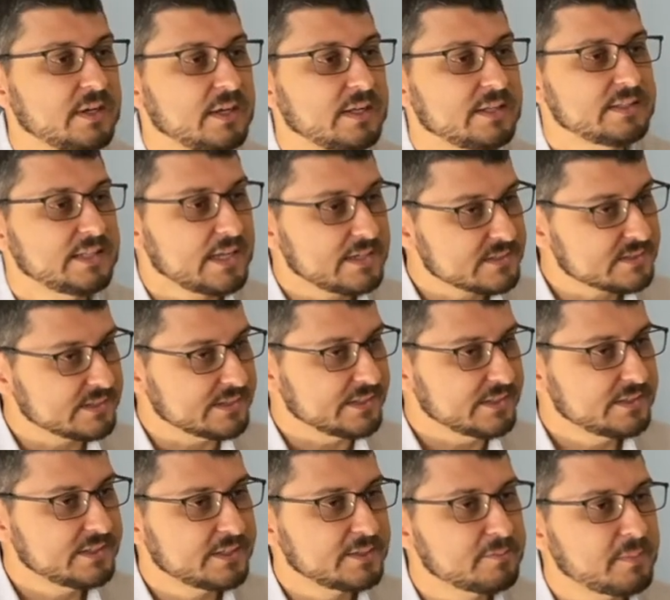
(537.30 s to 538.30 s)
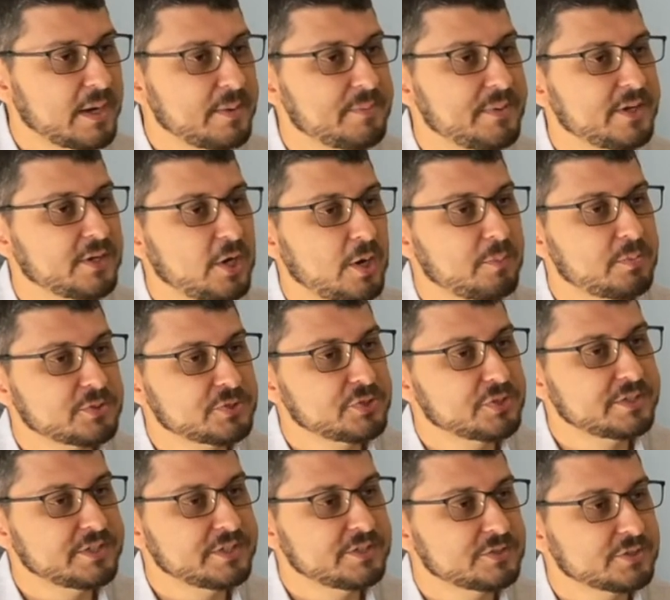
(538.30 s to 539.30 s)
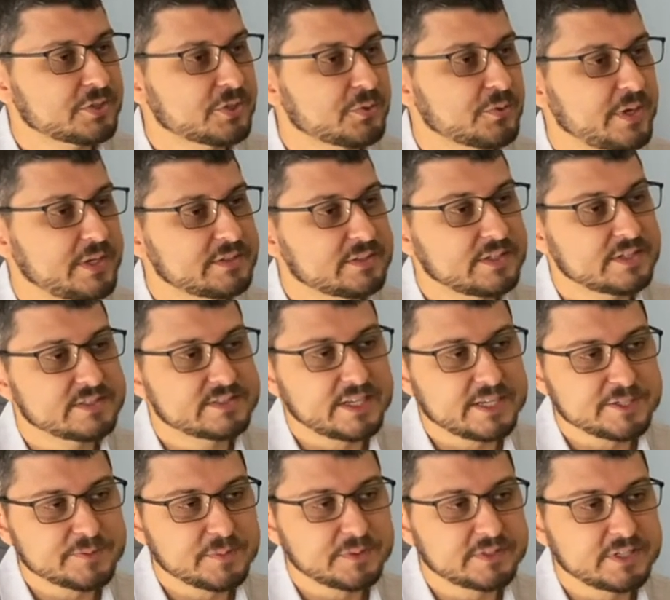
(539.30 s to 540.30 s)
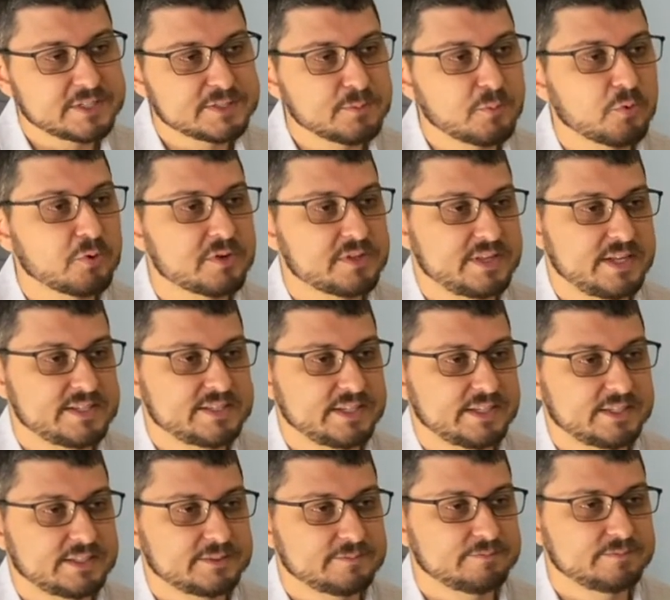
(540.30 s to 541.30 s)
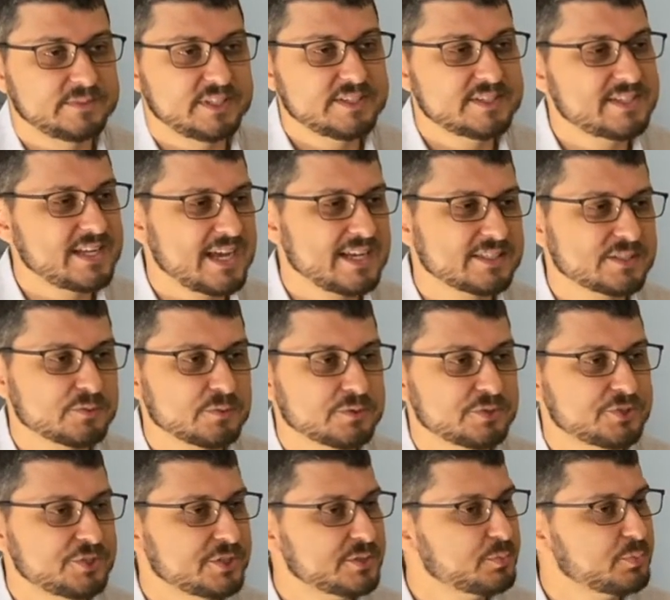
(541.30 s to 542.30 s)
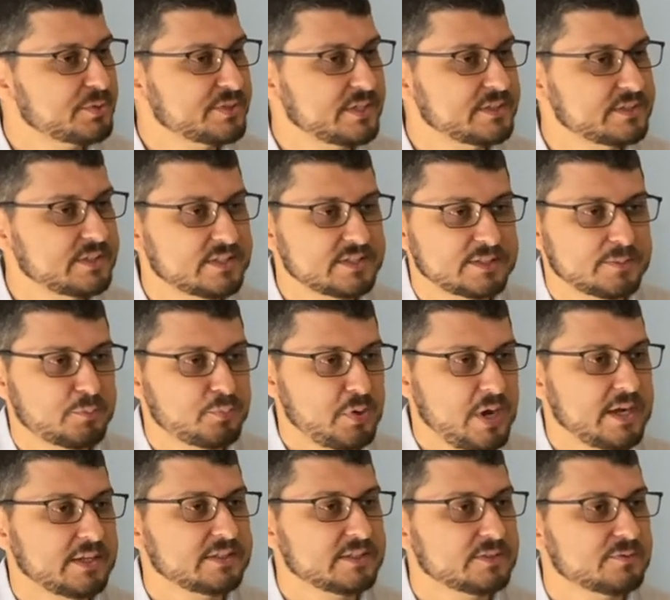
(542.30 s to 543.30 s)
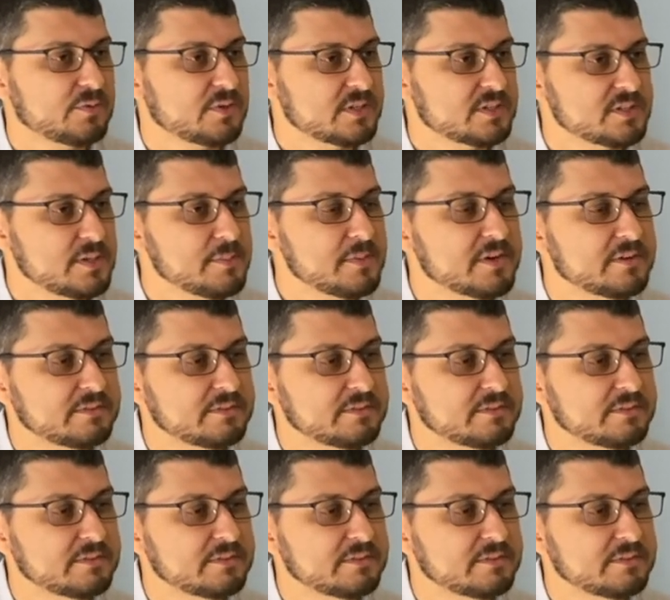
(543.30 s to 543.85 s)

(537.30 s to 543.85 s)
Lastly, there might be an opportunity to create an assessment that's more authentic. This task was just presented as a practice for a summative